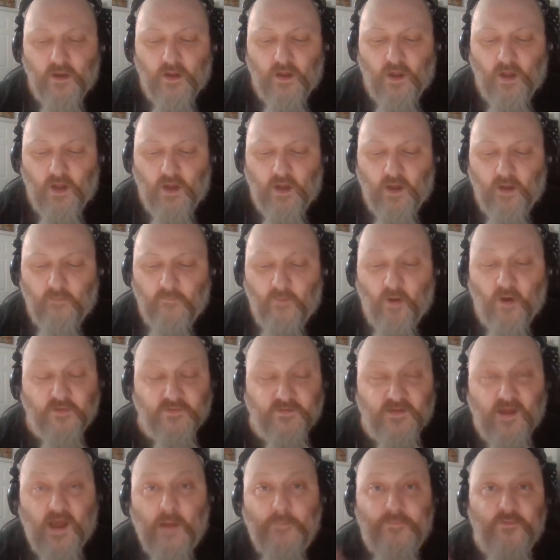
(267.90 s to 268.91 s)
on
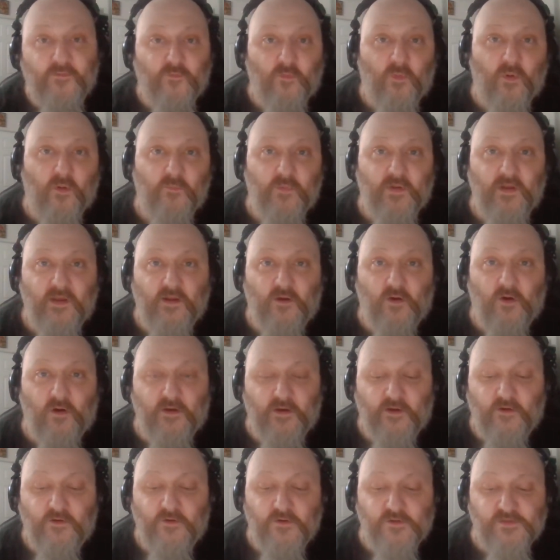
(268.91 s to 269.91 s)
top of what we are
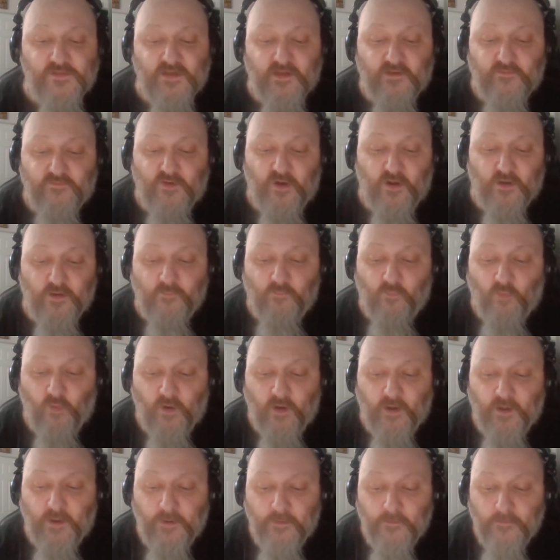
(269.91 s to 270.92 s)
introducing in Volume
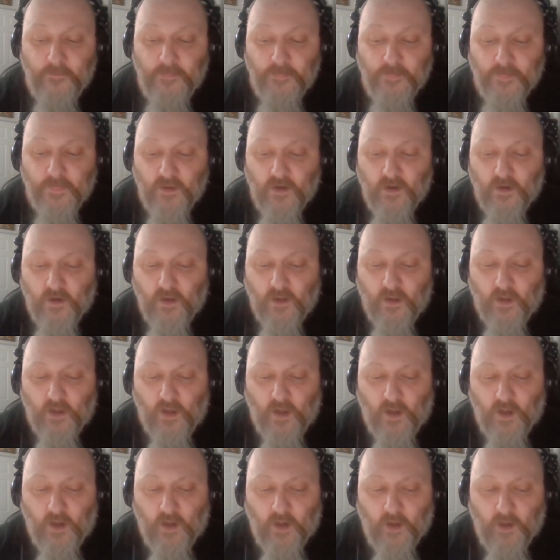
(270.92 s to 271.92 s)
1.
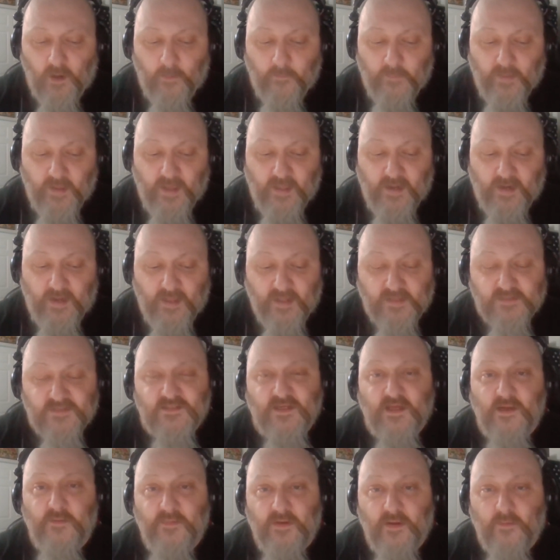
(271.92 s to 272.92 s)
And it's
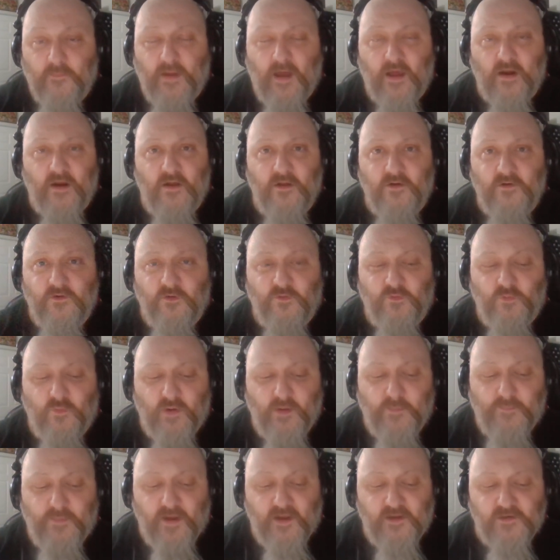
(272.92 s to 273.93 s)
going to be about
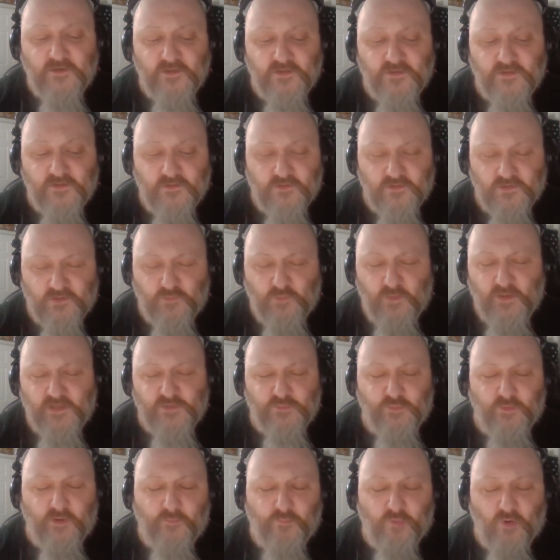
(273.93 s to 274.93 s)
120 pages. Sweet,
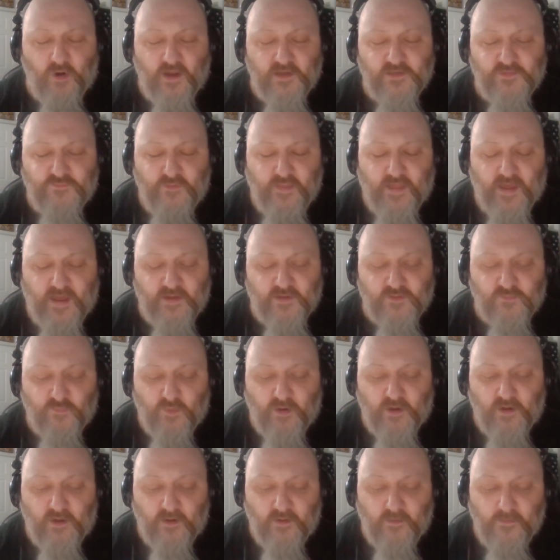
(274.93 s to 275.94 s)
sweet price for that as
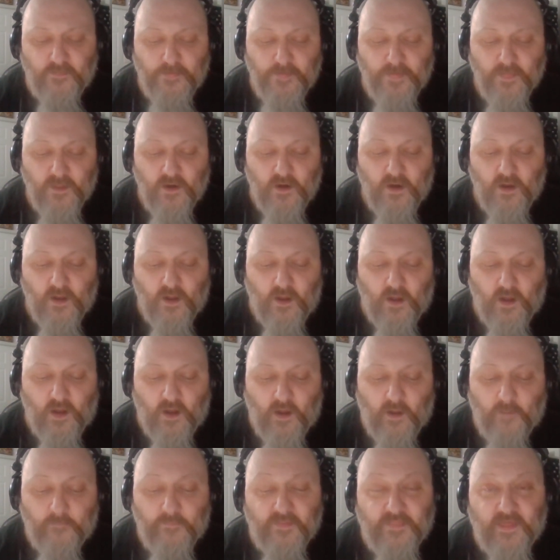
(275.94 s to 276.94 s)
well.
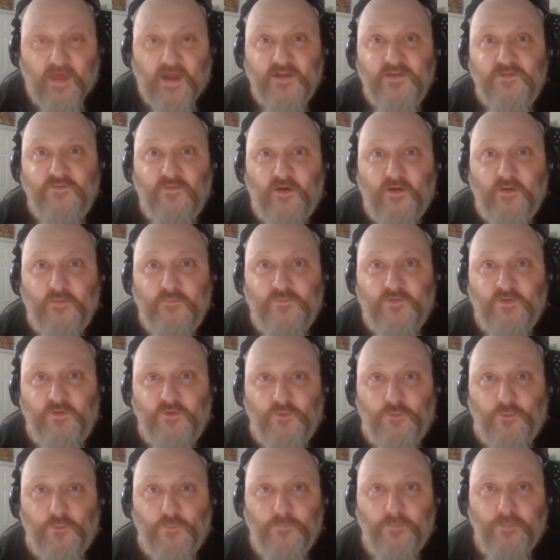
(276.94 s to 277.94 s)
But that is Volume
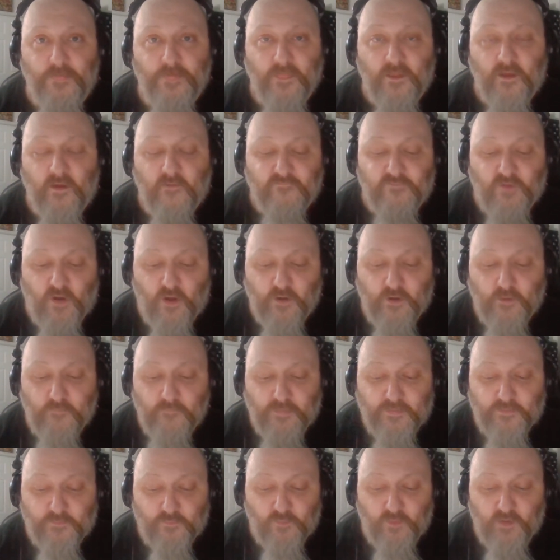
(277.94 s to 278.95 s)
2. Volume
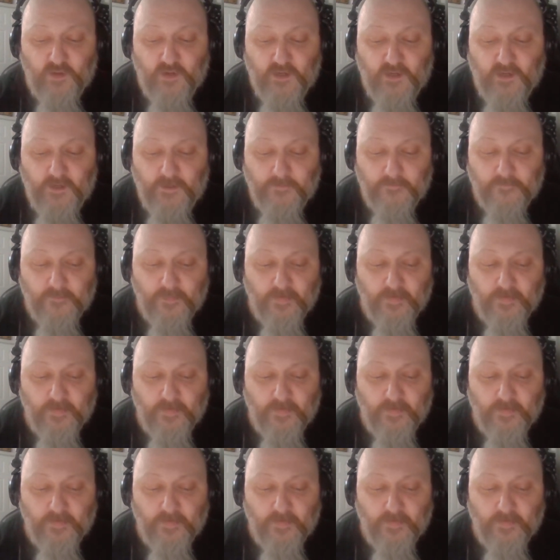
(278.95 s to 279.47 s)
3,